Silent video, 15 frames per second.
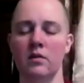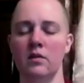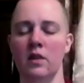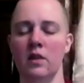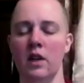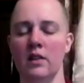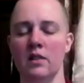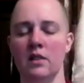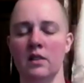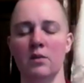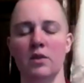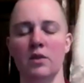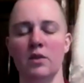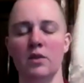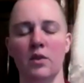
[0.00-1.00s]
has some
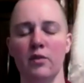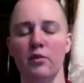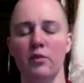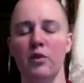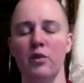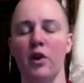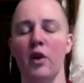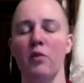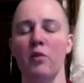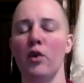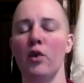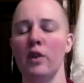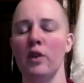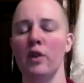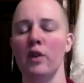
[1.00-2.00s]
sort of
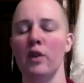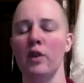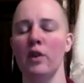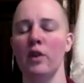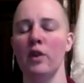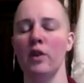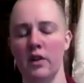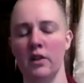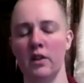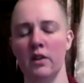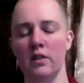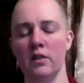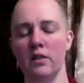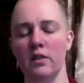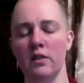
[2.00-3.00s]
primordial
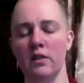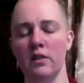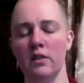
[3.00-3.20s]
uniqueness